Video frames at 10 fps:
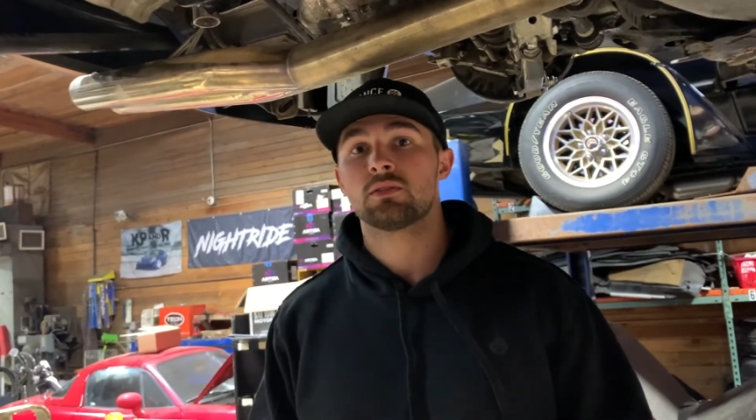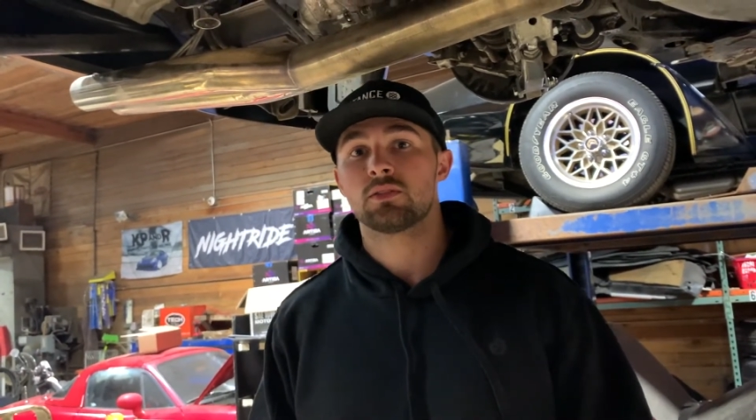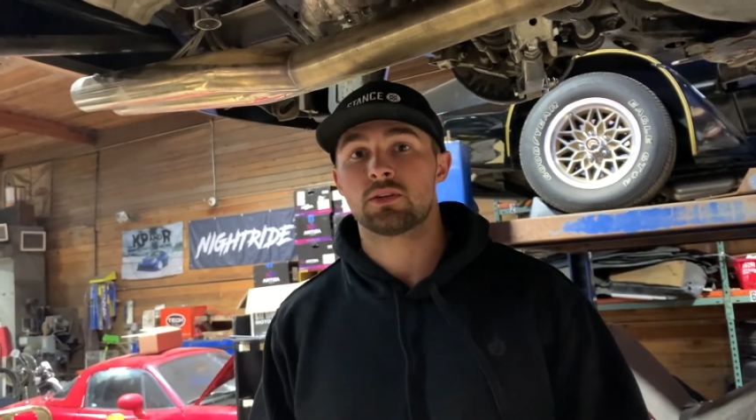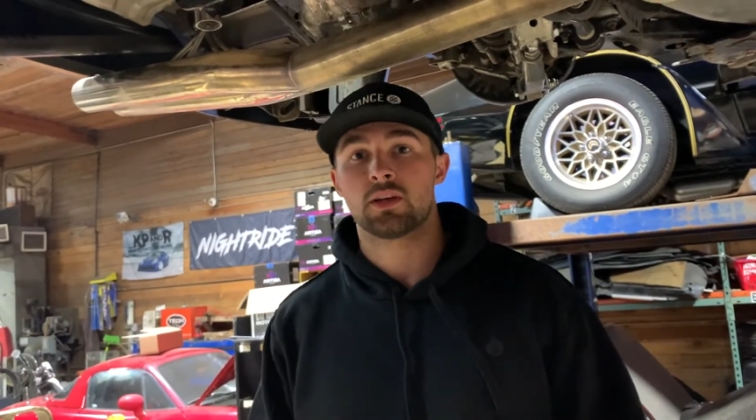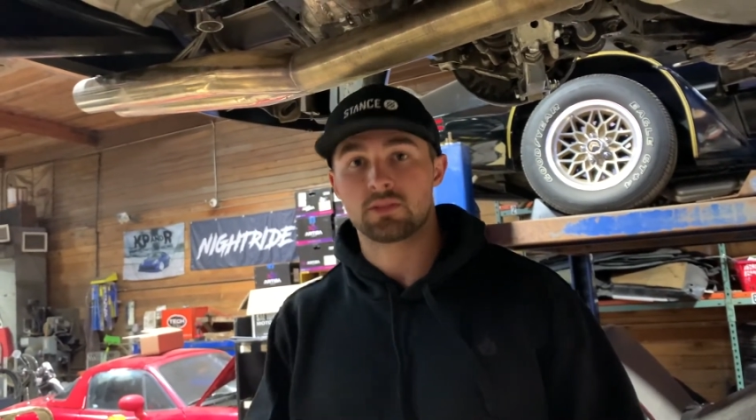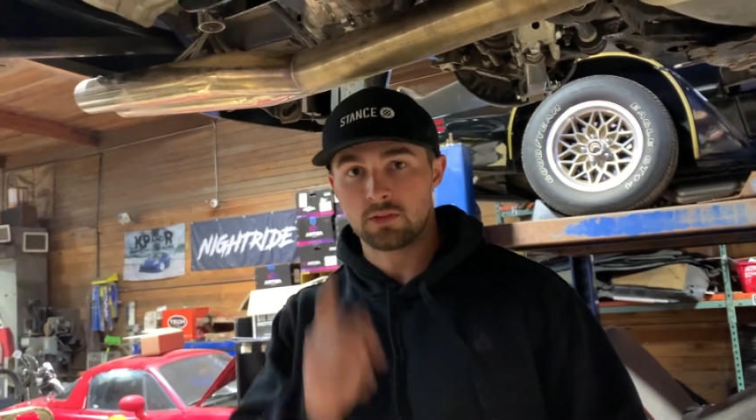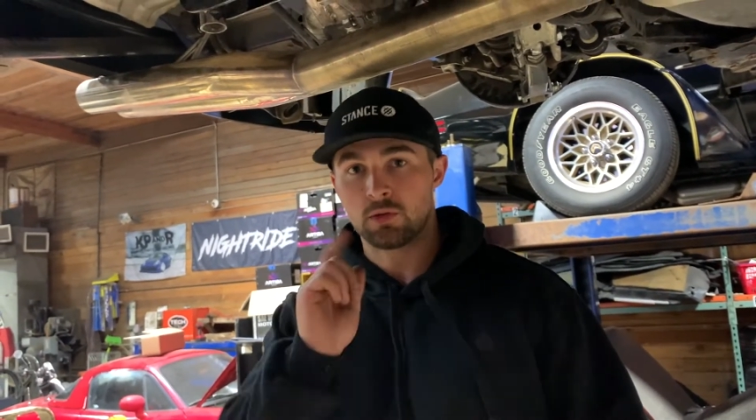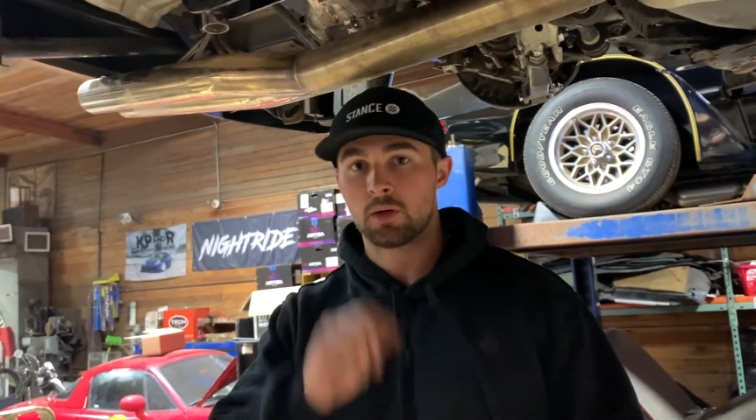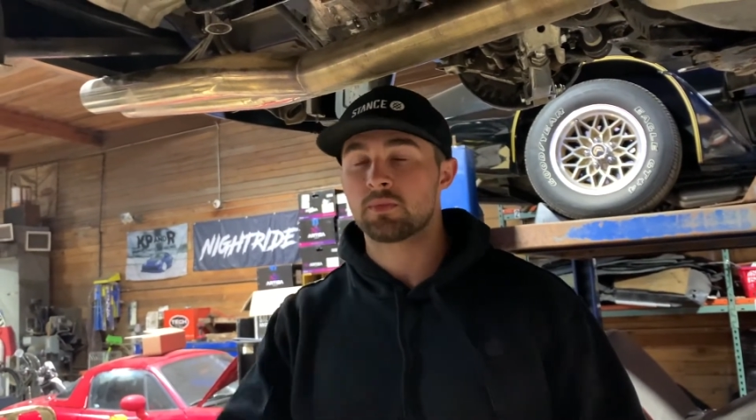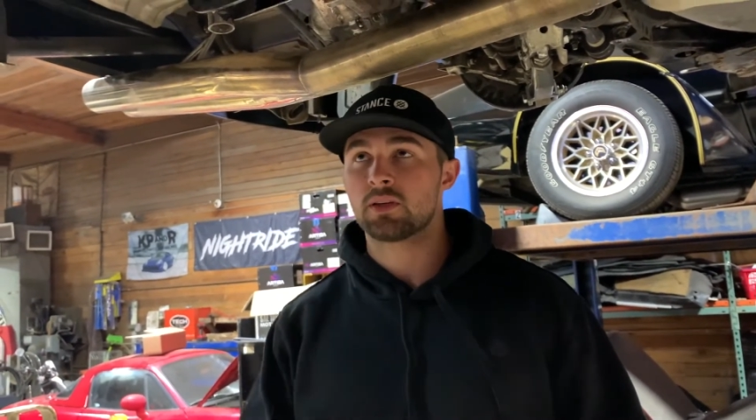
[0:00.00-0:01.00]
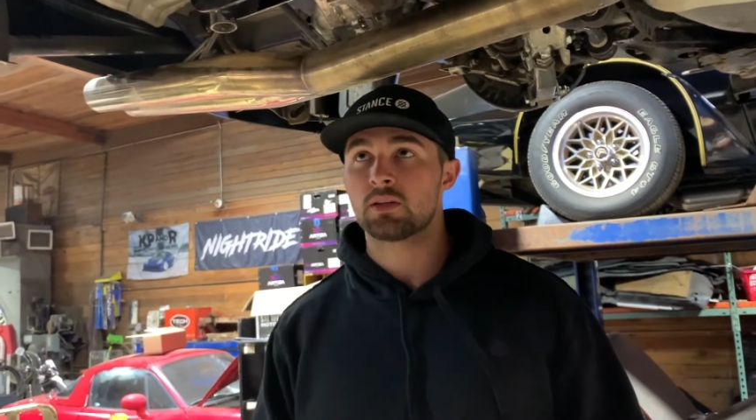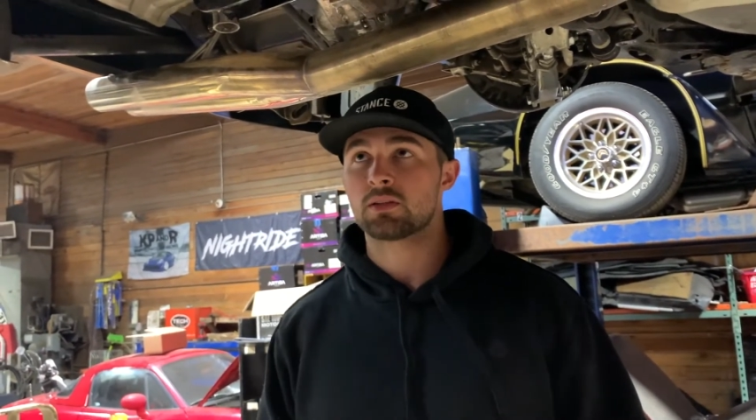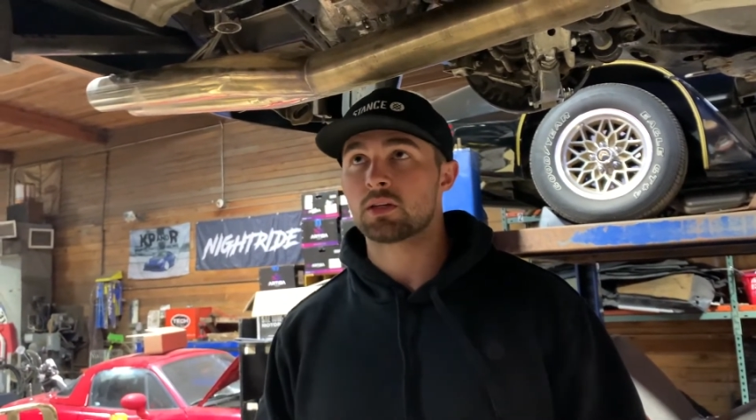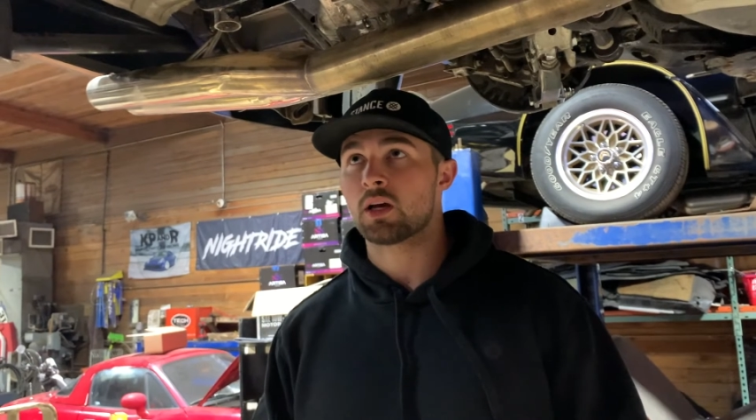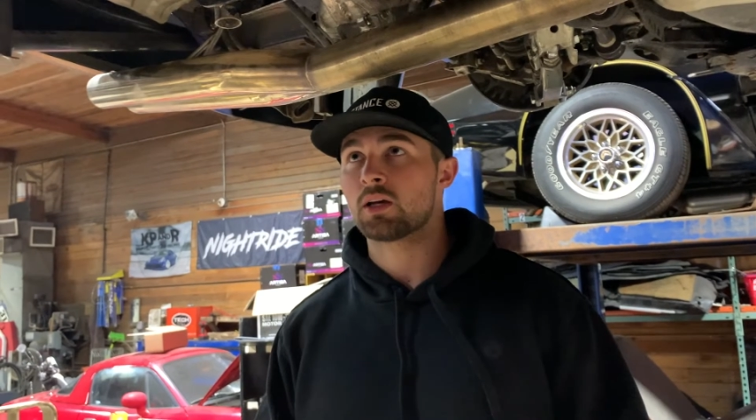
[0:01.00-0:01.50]
or next little
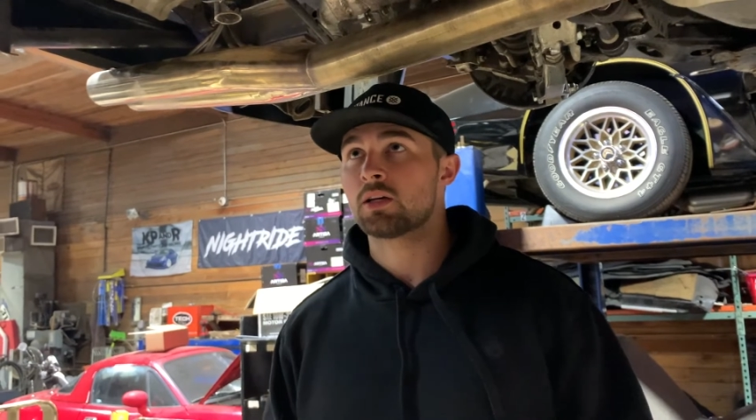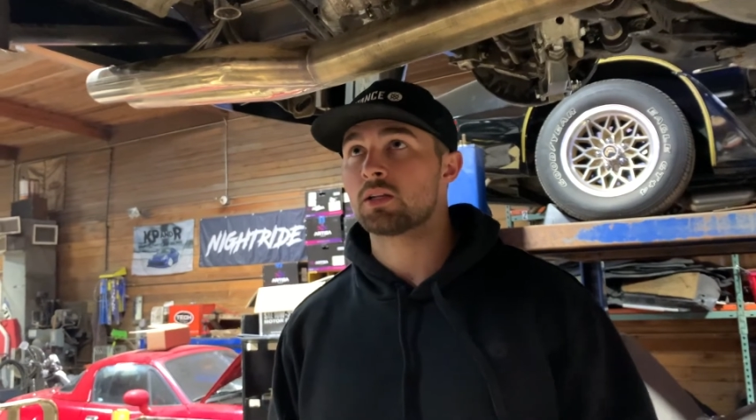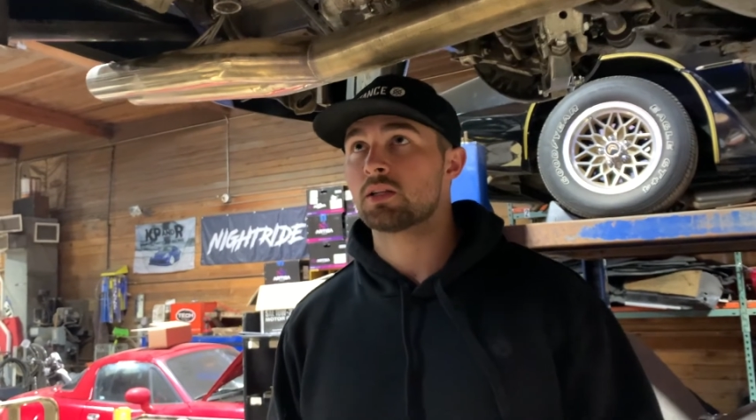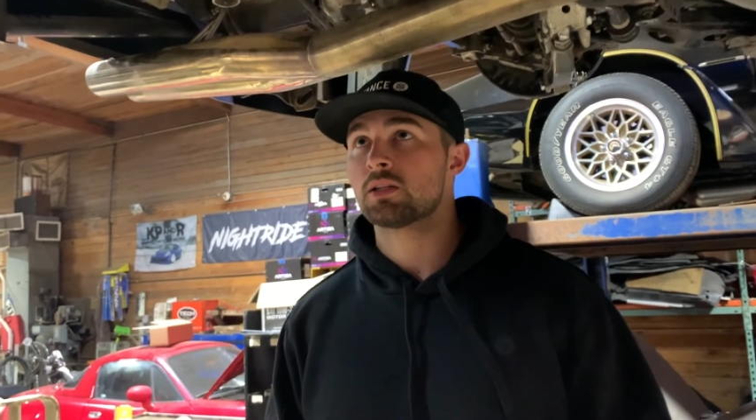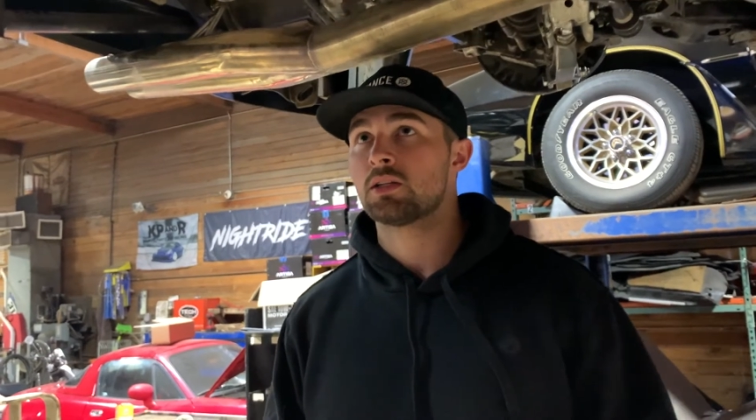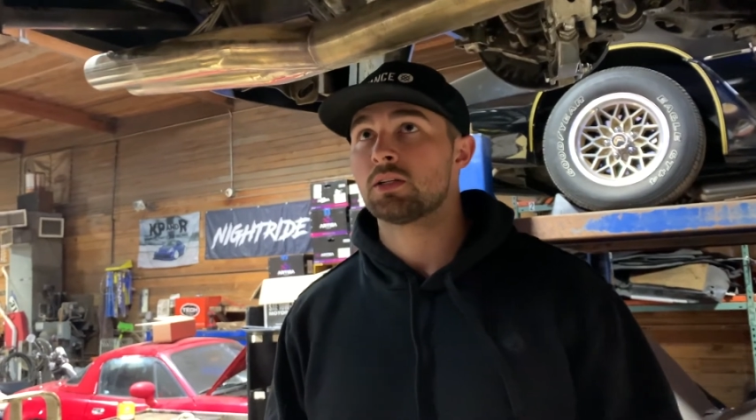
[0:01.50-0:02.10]
update on